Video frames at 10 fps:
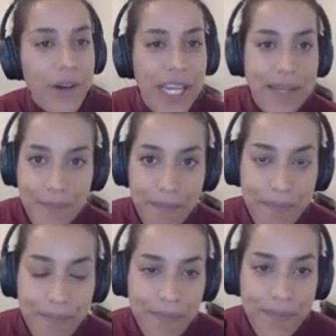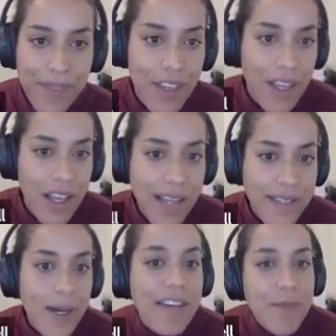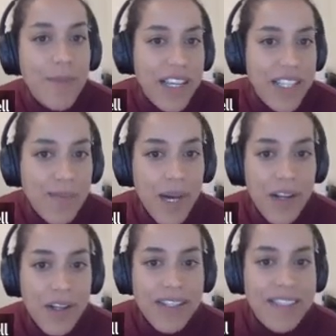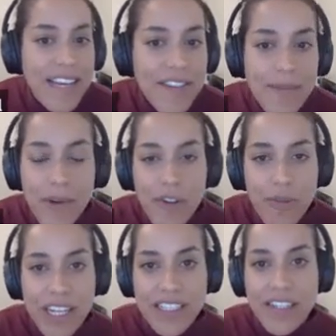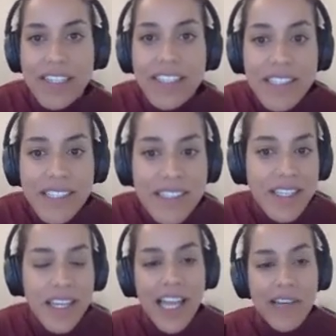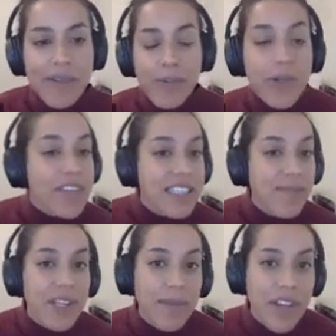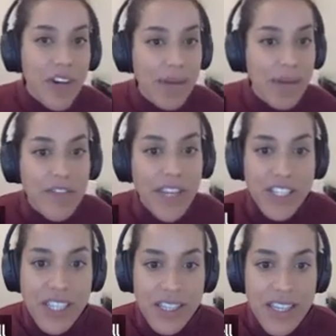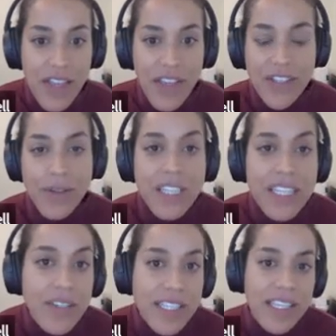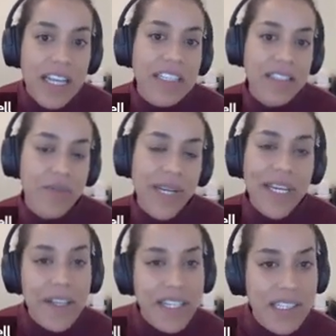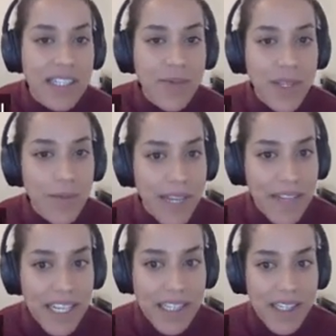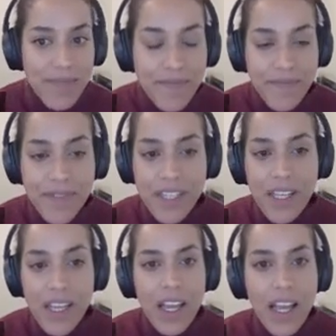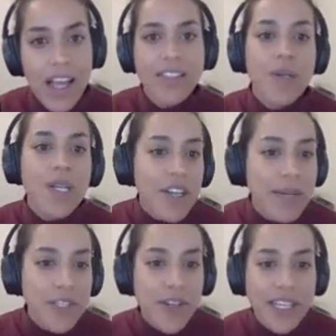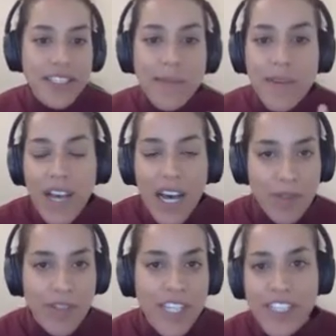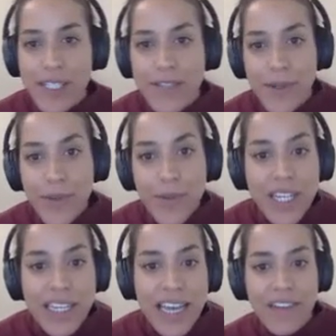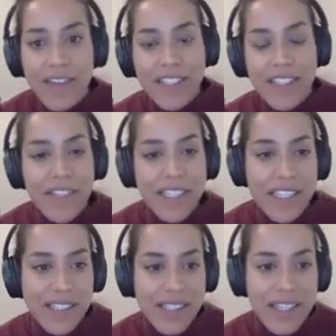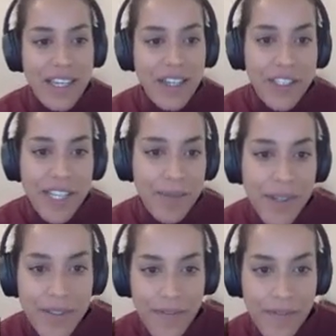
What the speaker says: Okay, so I've applied this model to 7 protoplanetary disks with previous millimeter observations that show decreasing disk radial extent with wavelength. And so here I'm showing some of the observations for 3 out of the 7 disks in our sample.